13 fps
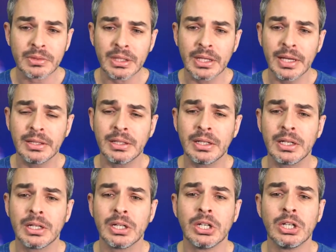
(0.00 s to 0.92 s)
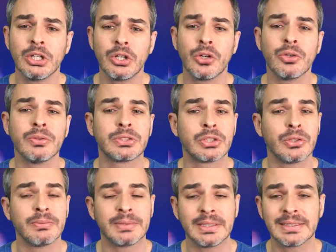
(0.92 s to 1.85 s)
And, you know,
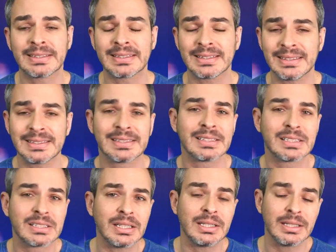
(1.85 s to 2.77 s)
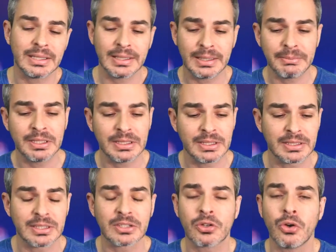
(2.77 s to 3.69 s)
so this is, I mean,
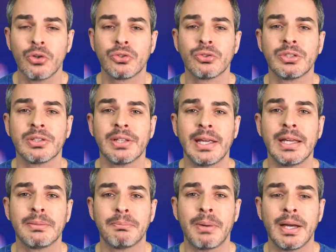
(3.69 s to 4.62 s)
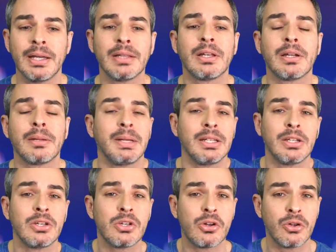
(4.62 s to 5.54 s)
this is going to delay it by a little bit.
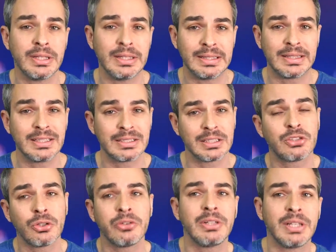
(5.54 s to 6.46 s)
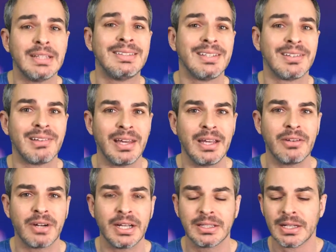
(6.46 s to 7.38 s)
You know, it's not really a delay,
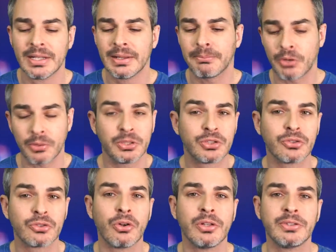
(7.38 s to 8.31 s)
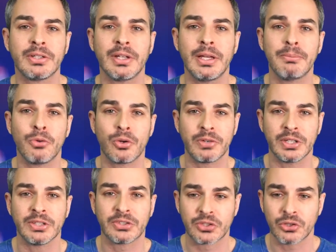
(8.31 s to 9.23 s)
right? Probably shouldn't call it delay, more of a
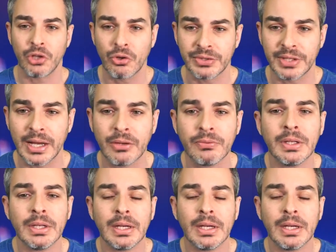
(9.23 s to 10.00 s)
slowdown.